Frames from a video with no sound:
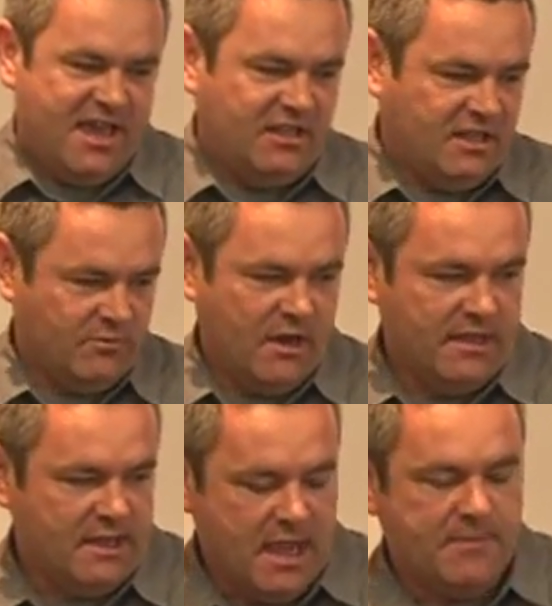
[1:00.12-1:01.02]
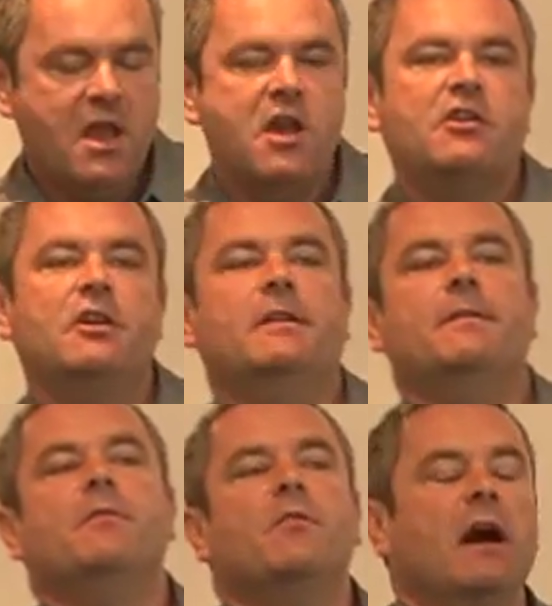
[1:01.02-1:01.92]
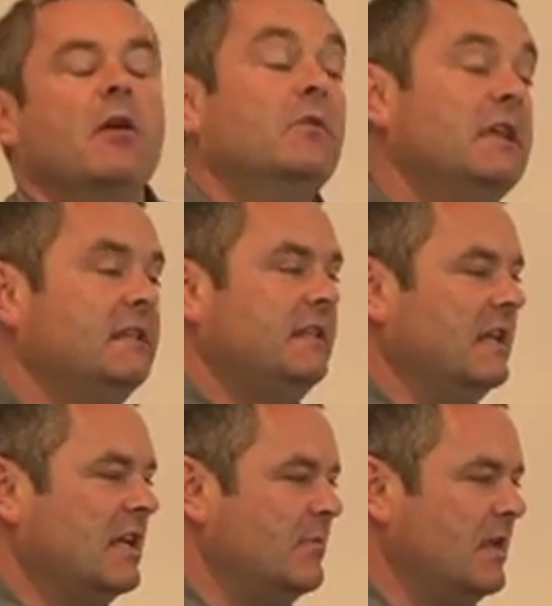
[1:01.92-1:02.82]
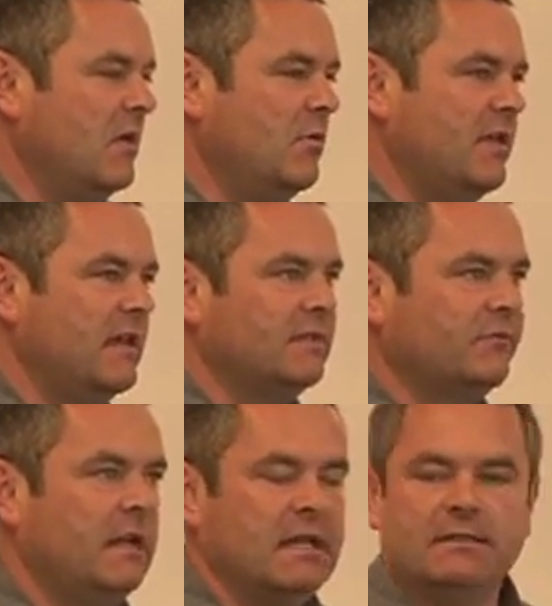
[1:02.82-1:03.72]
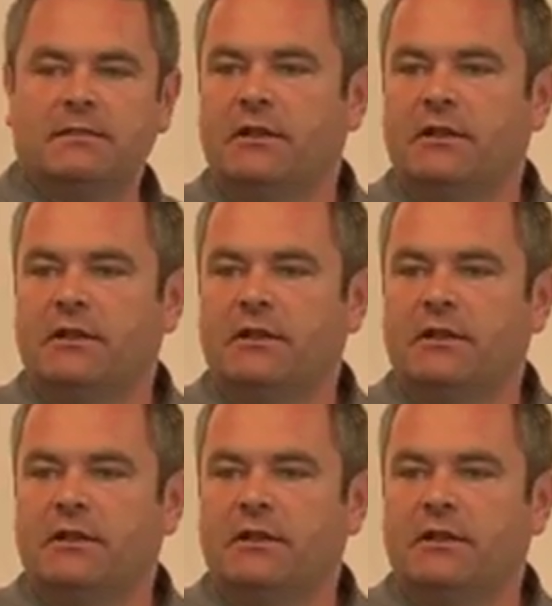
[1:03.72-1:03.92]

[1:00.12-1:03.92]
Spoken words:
She's writing it down. Good. Right, Geese Theatre Company, I worked there as a freelance